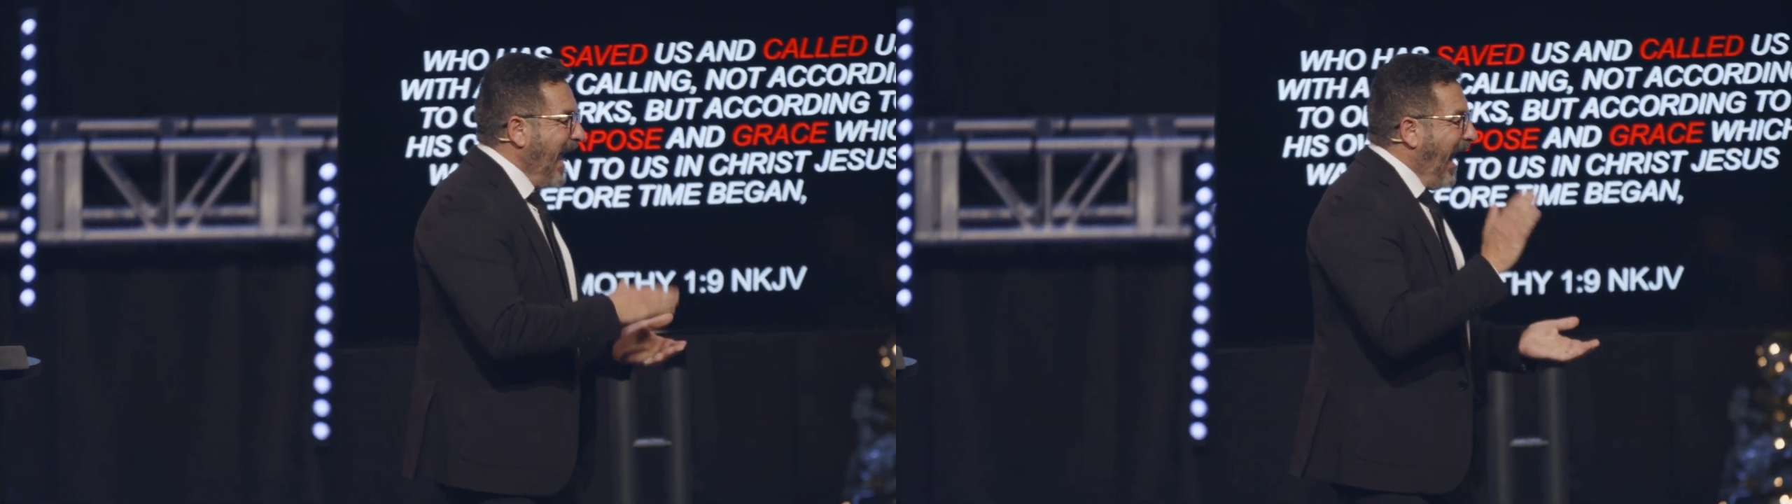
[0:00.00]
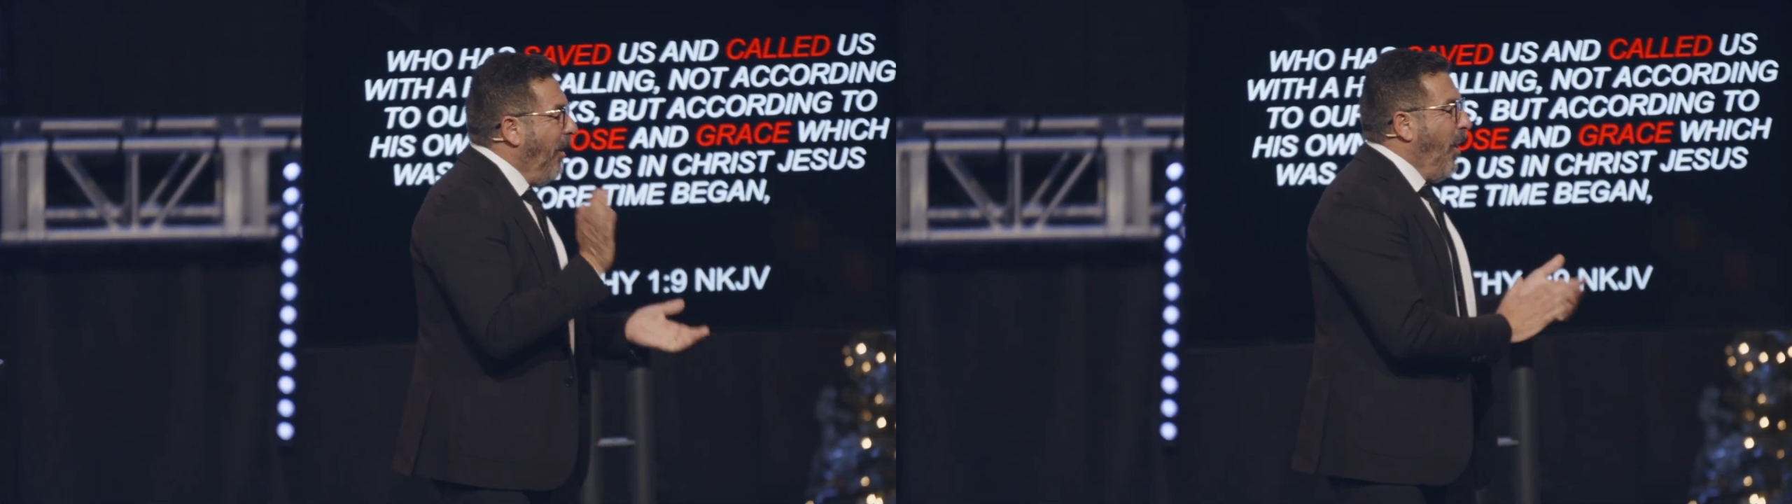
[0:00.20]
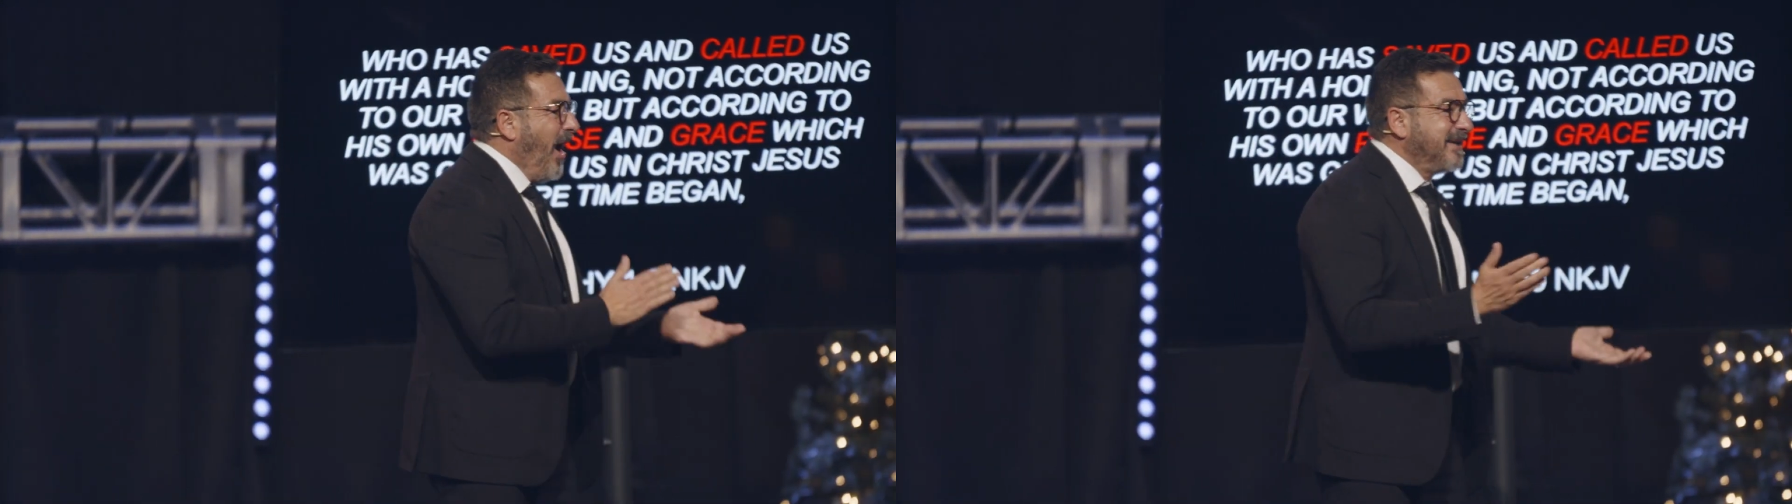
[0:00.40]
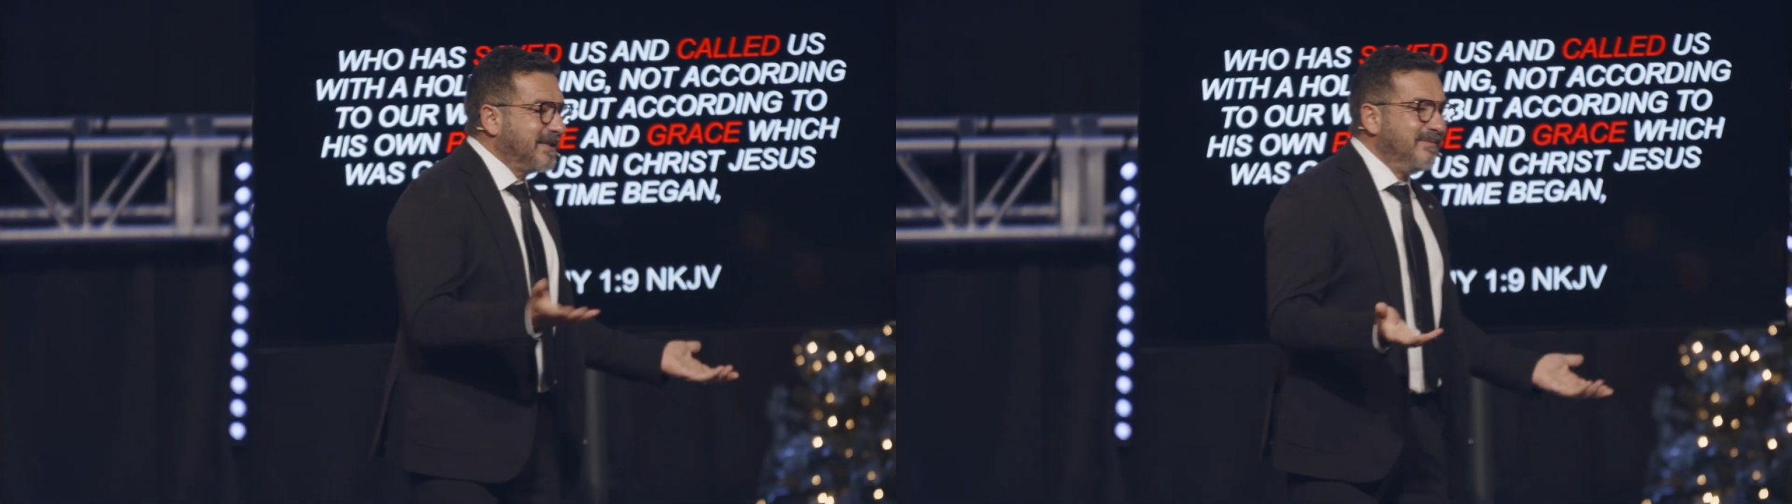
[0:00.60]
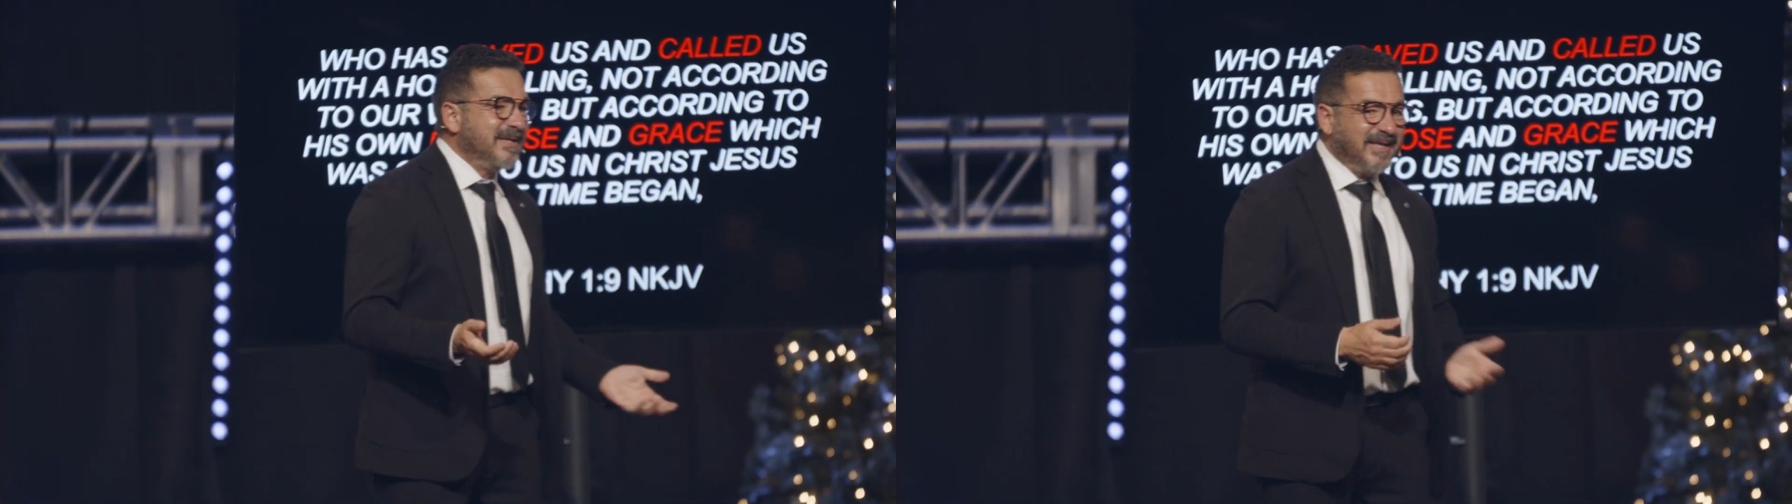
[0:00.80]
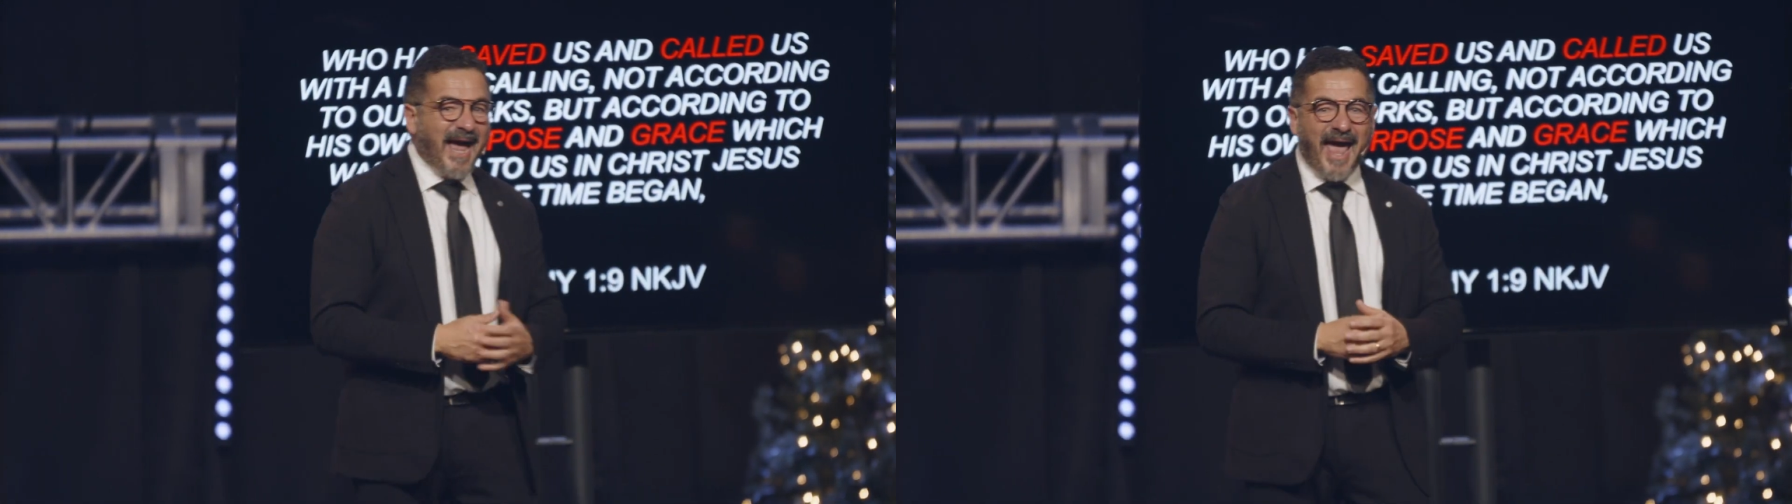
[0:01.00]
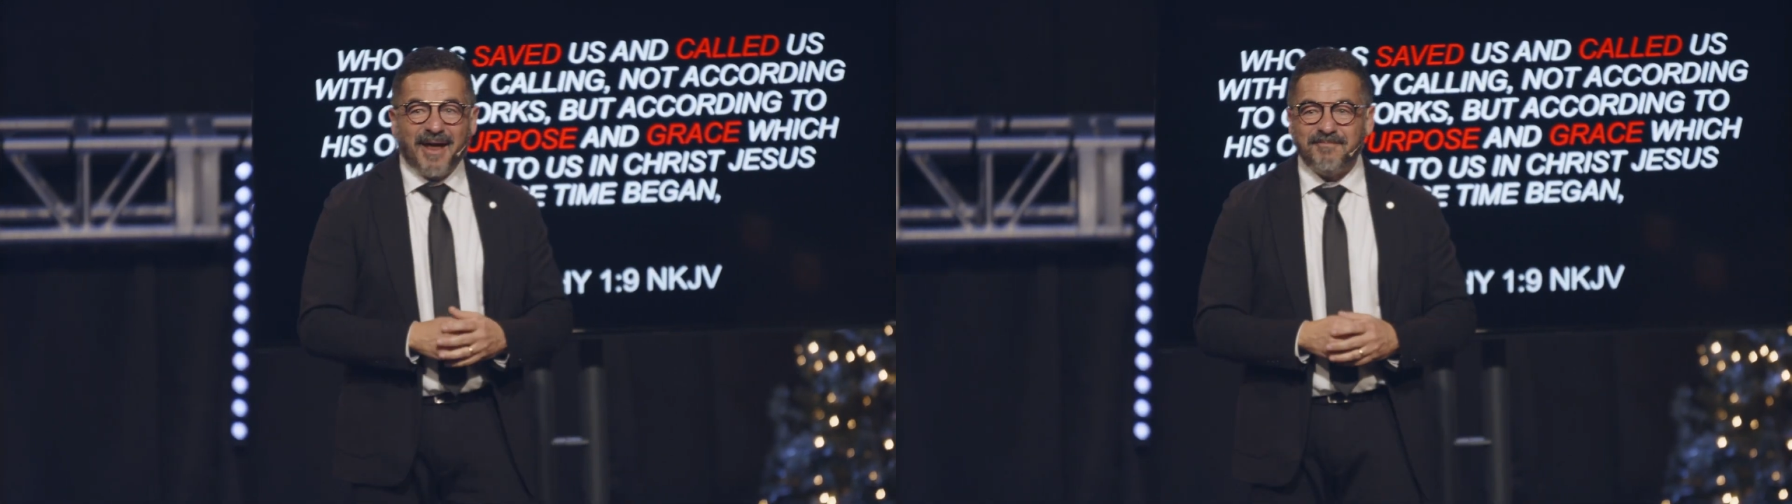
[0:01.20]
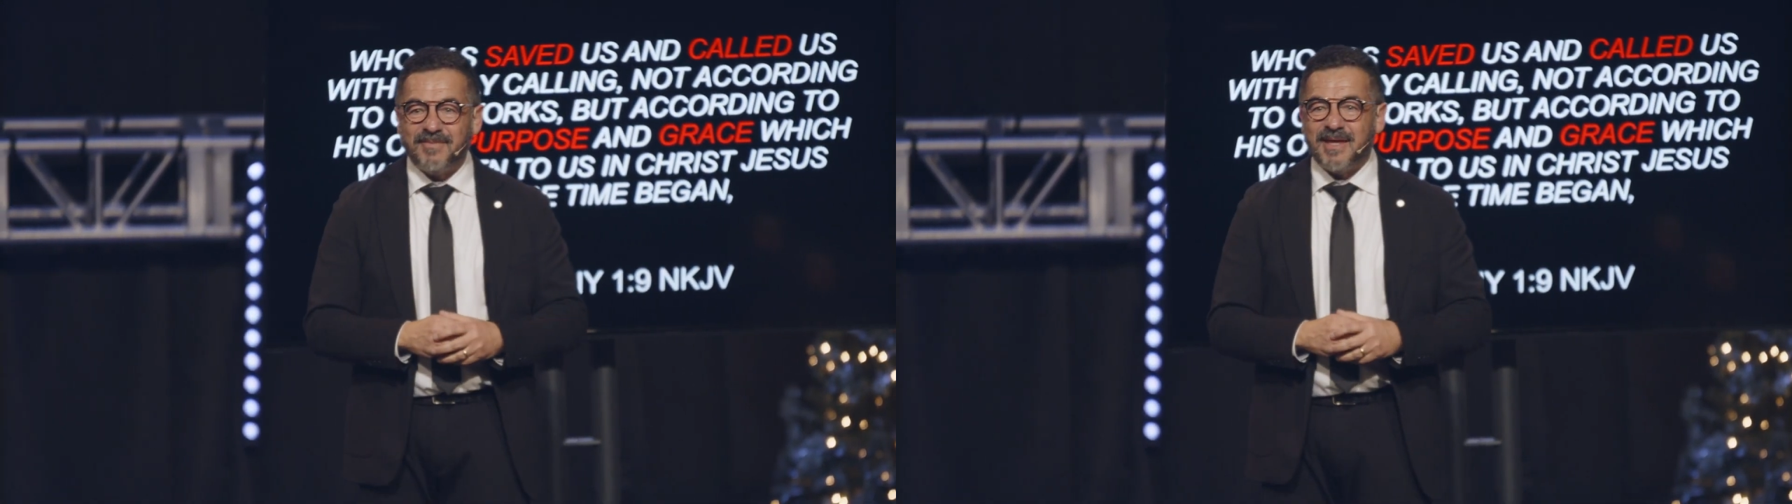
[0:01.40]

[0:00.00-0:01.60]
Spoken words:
How awesome is that?